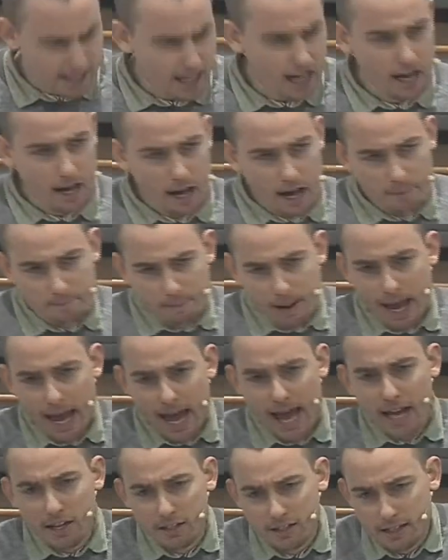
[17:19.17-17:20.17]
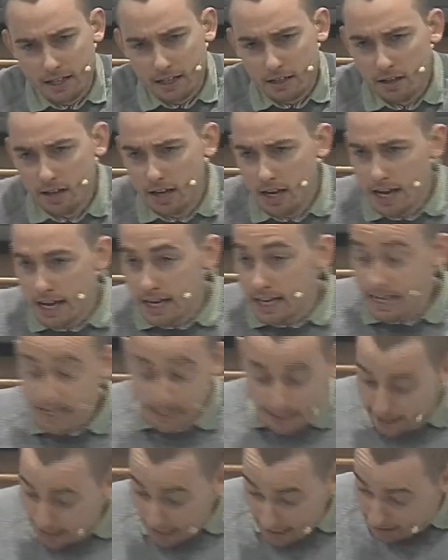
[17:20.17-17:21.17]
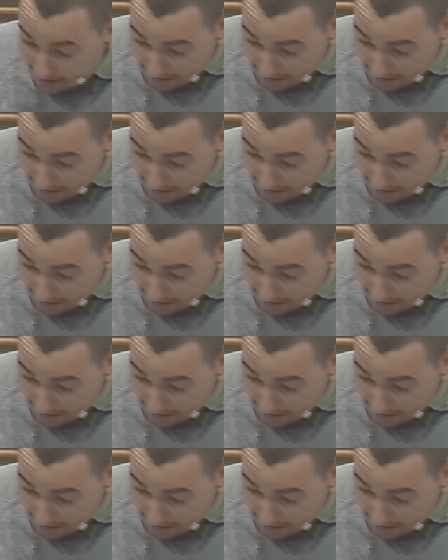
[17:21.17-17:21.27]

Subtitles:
that a person is